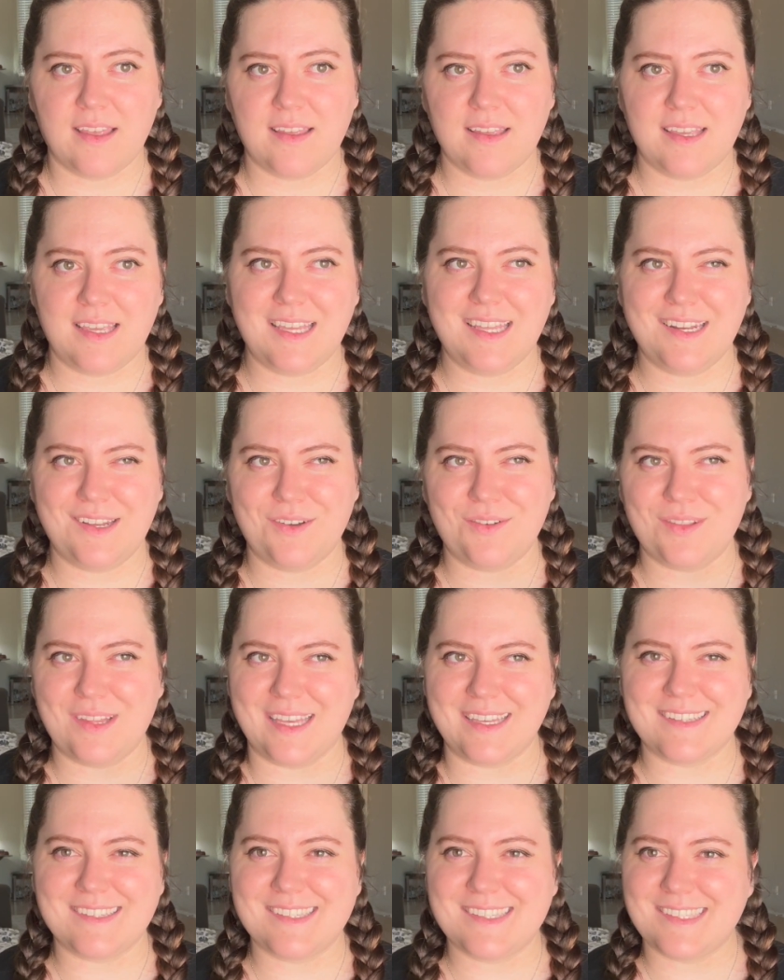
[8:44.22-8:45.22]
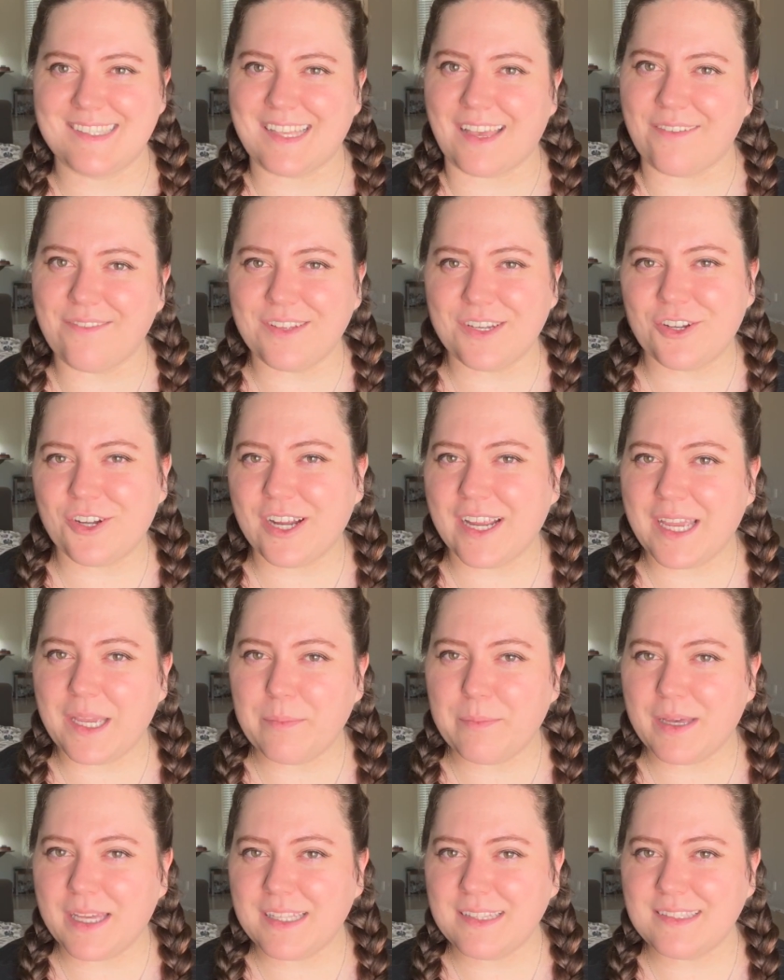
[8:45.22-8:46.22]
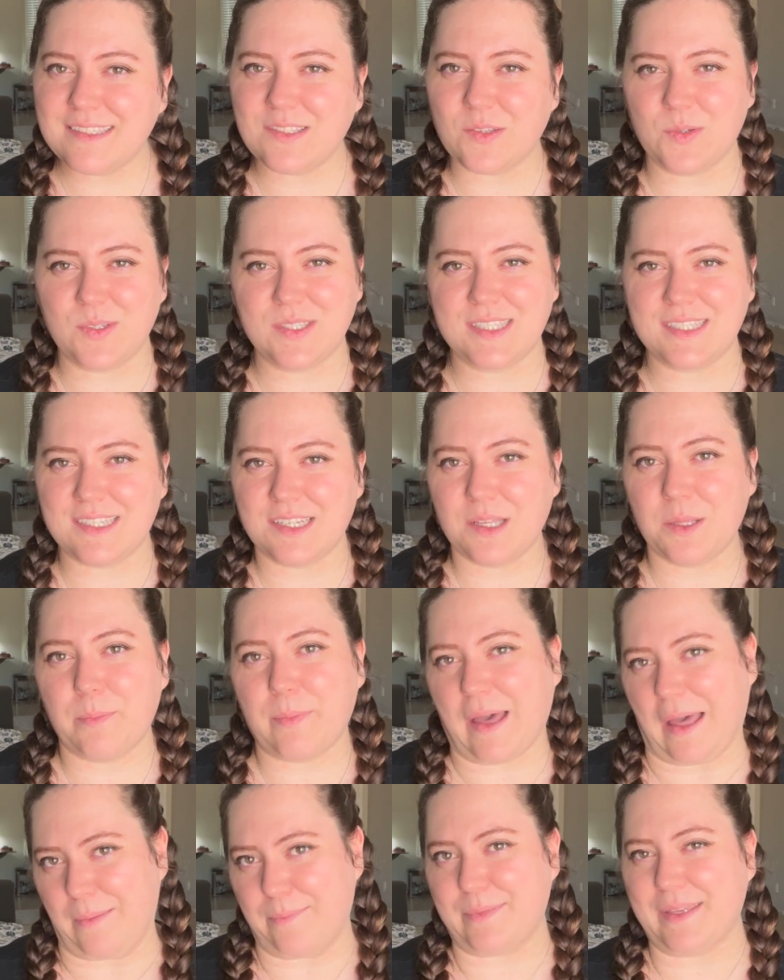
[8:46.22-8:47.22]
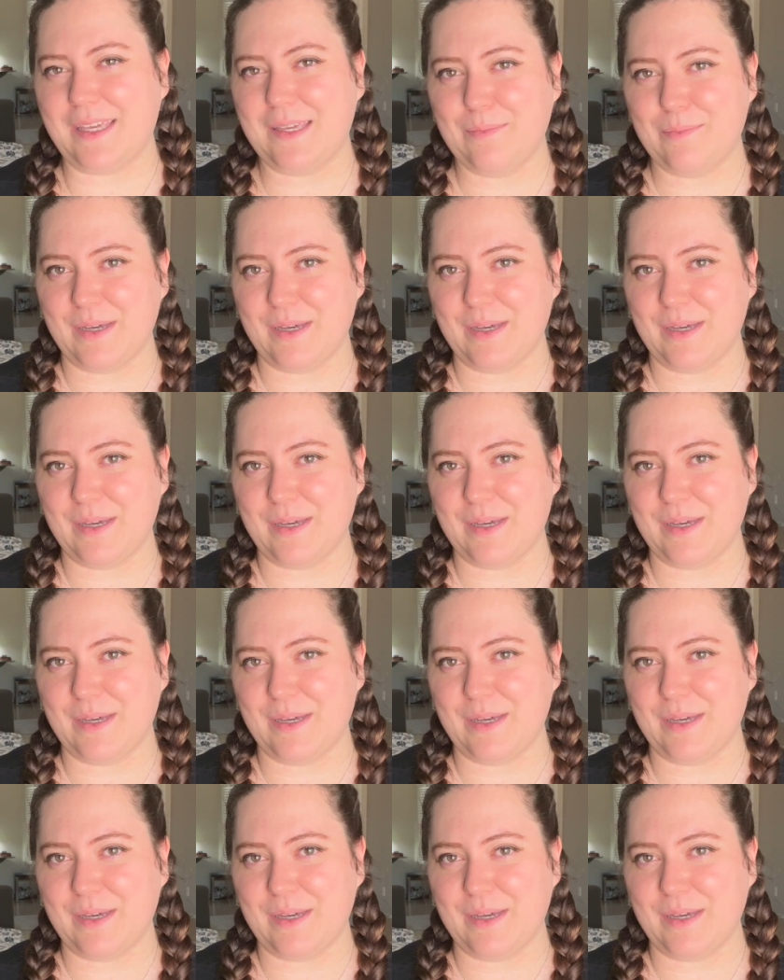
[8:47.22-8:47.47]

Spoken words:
you know, like 7 or 8 months, so he's still a puppy,